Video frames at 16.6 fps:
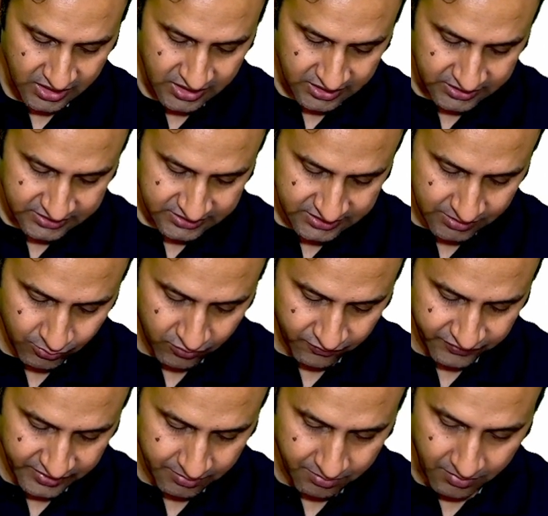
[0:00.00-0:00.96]
Some of
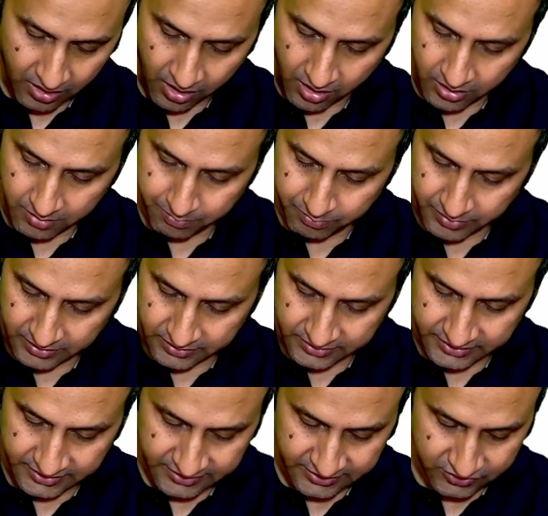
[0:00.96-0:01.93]
them are
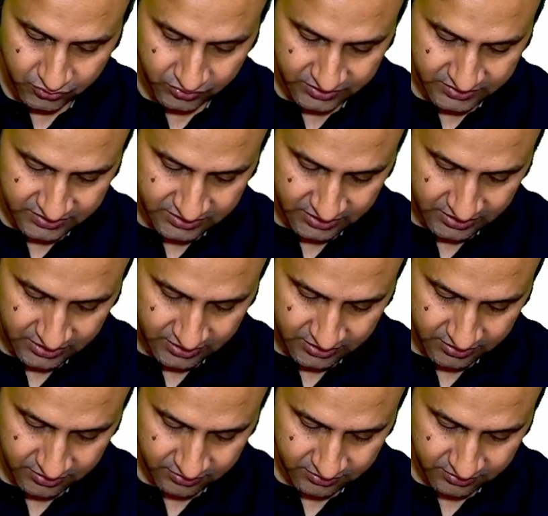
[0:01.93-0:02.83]
punctate, as you can see here.